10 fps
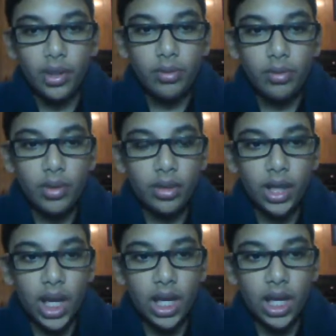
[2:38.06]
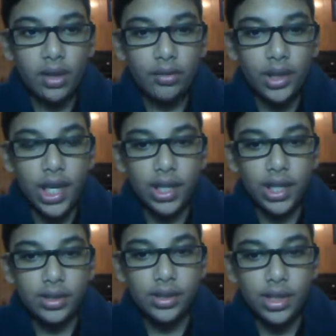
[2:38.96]
we could have
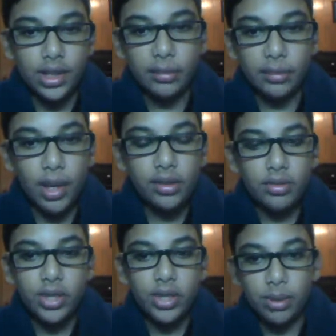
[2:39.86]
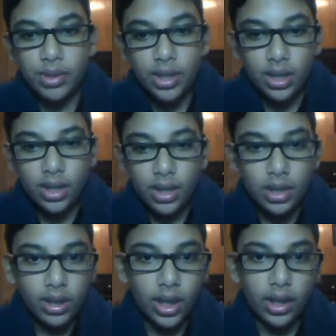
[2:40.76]
things like microchips
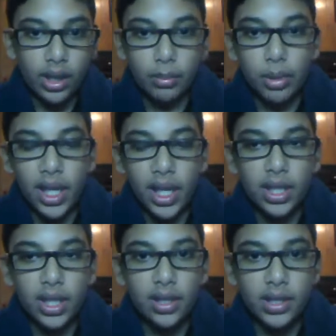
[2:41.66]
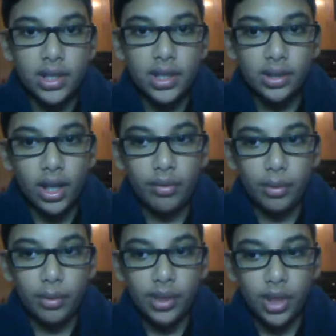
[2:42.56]
that are implanted into
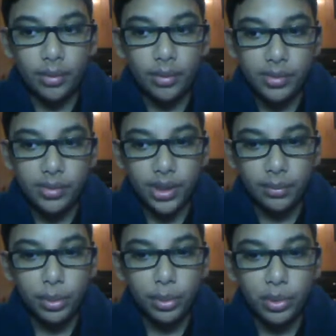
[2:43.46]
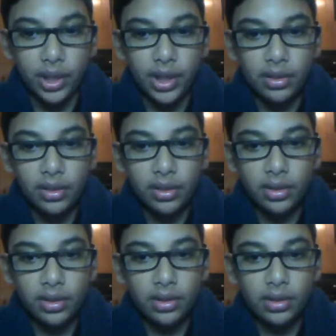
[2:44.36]
everyone's arms when they're born,
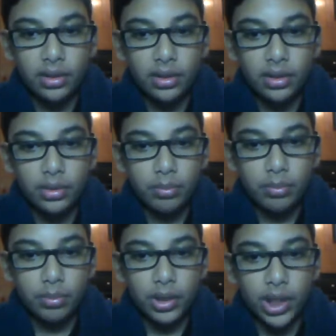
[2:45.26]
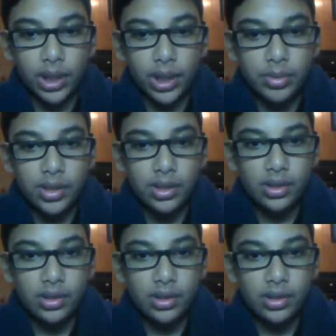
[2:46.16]
perhaps,